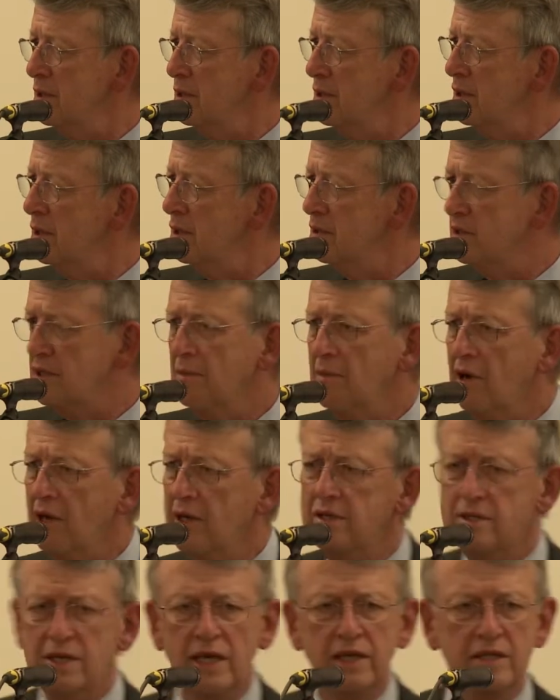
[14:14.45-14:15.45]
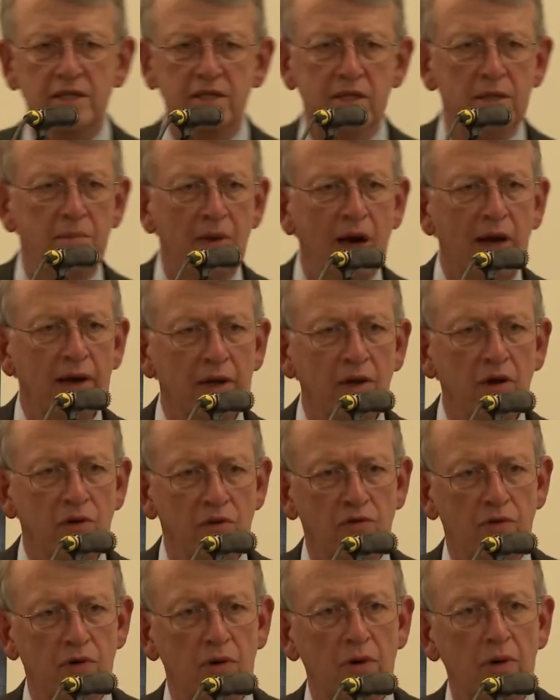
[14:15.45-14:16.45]
You know, somebody takes somebody
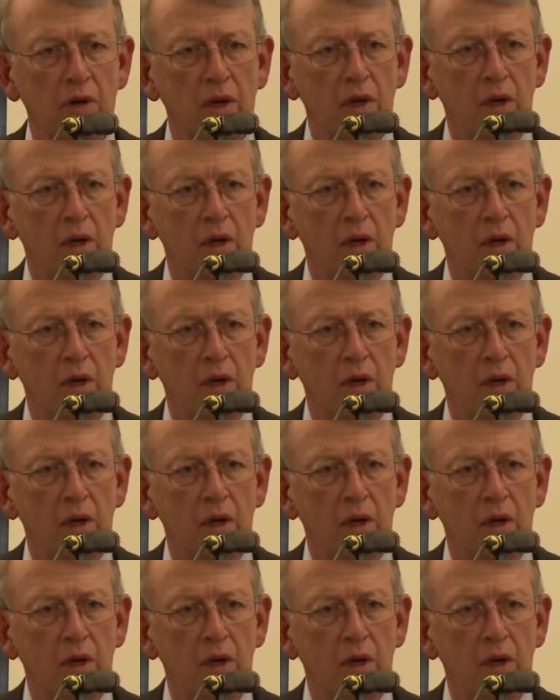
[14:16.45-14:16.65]
over.